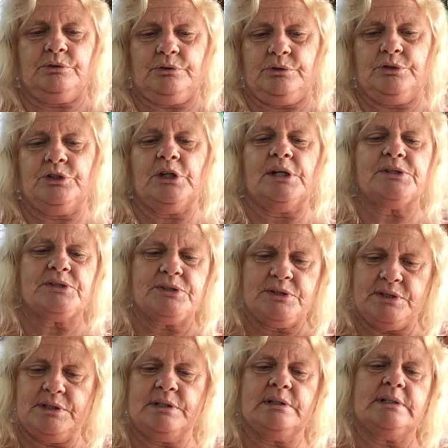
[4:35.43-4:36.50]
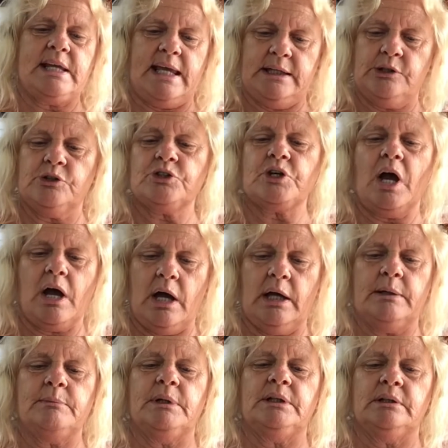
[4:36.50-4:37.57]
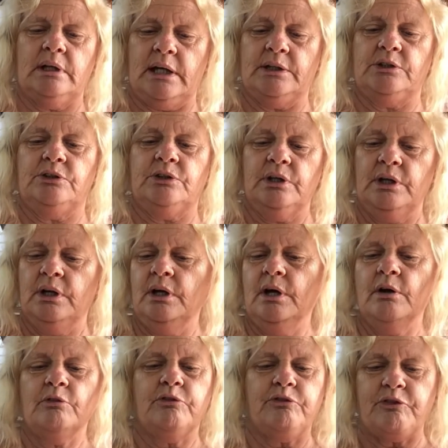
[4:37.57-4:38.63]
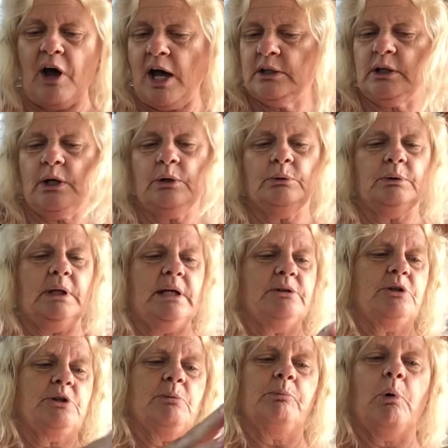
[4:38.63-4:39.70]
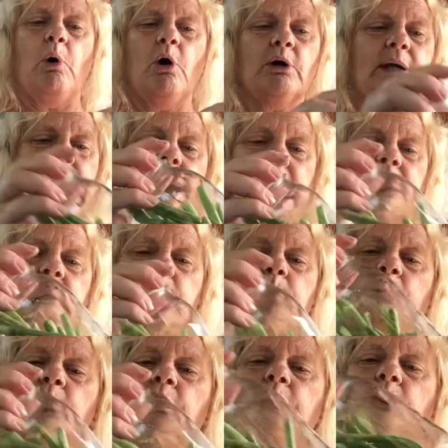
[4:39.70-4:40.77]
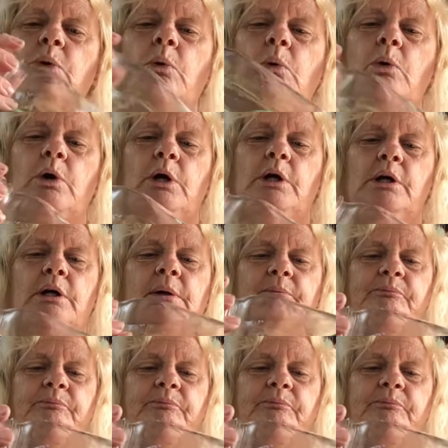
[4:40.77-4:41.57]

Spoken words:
just take your time and follow either the ball canning book or